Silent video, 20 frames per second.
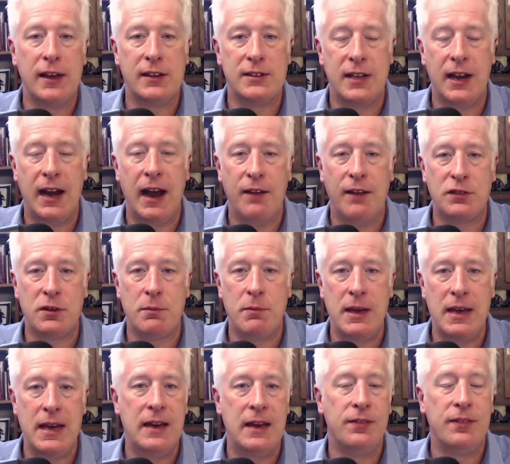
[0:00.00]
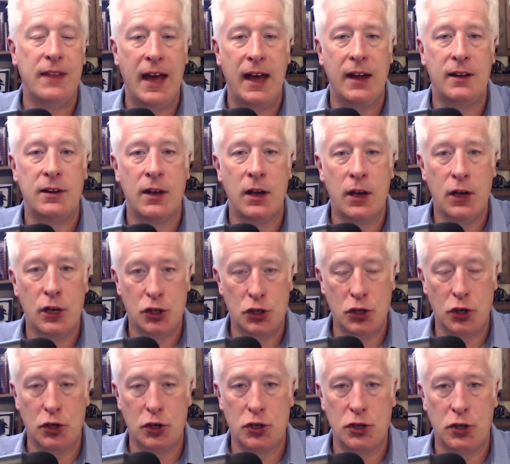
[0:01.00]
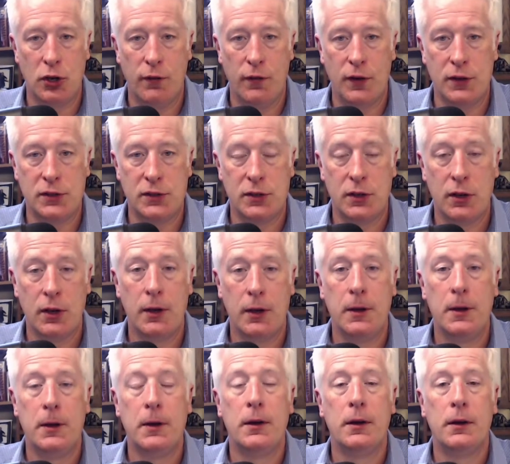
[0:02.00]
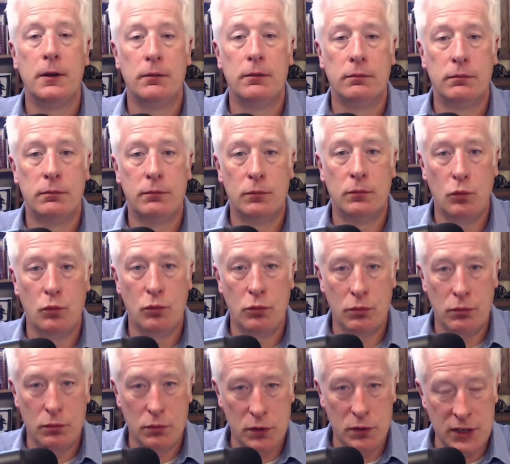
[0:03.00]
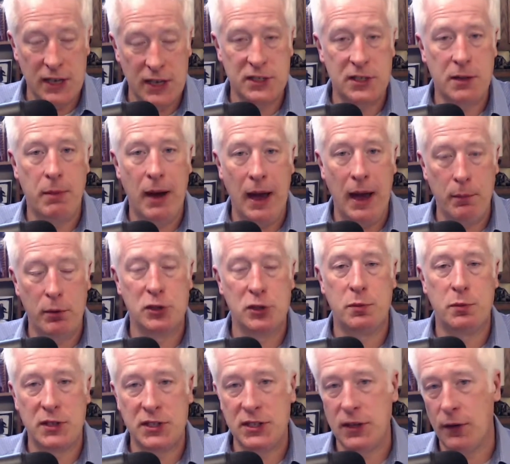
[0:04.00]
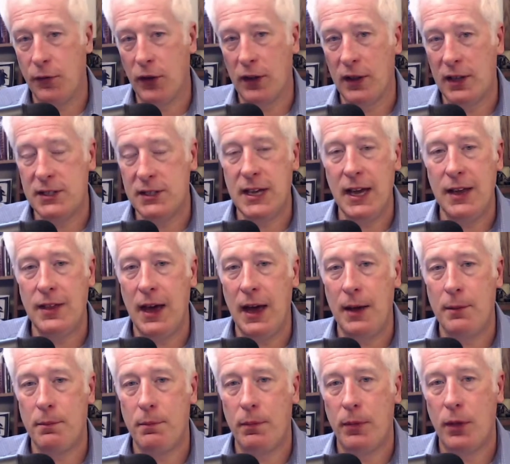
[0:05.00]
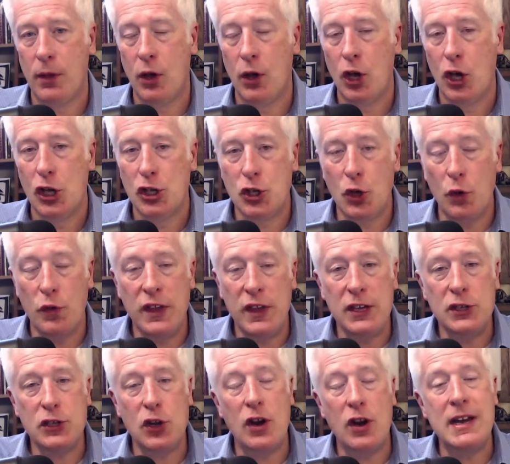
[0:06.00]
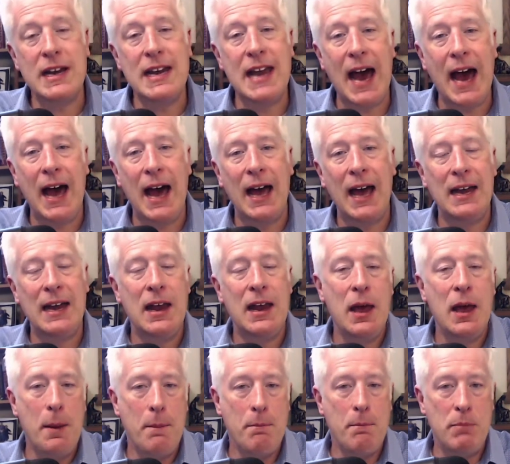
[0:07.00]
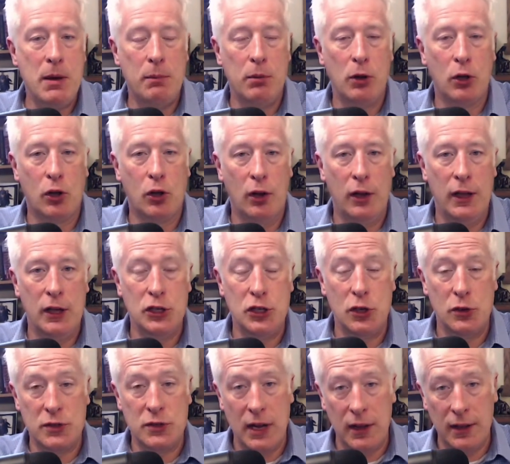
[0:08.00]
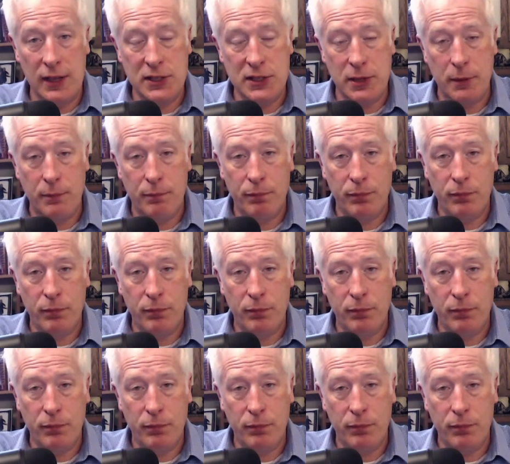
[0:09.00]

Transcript: that have to be in that church service. Does the Bible specifically say that? So these are non-biblical issues. Now listen,